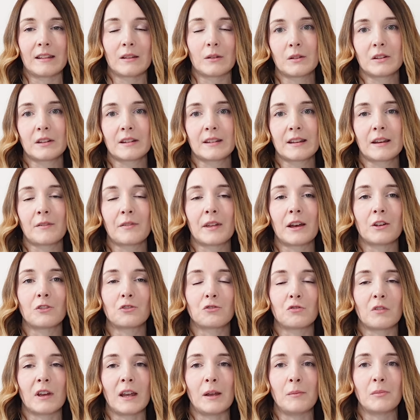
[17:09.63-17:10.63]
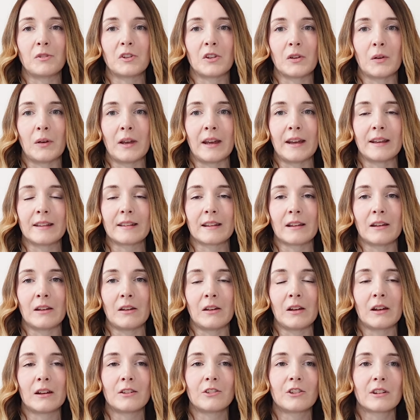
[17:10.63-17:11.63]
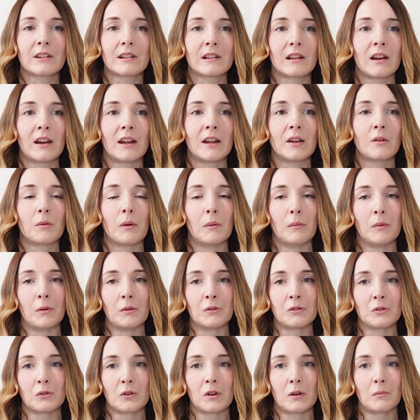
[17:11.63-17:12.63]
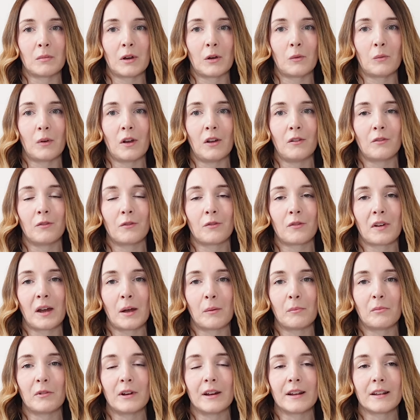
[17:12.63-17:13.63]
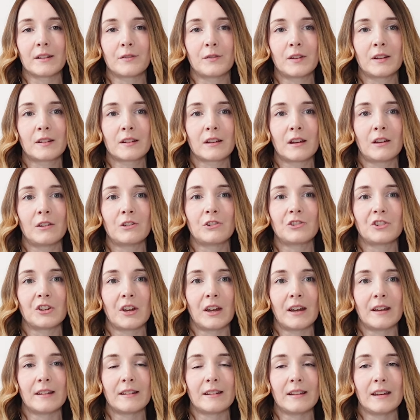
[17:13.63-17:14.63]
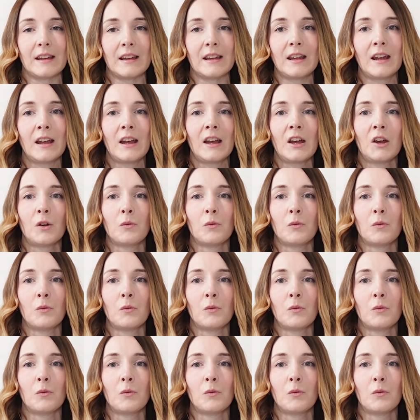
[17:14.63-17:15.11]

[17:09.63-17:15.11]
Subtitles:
So it does have that drape to it. So just like when we were talking about woven fabrics, viscose jersey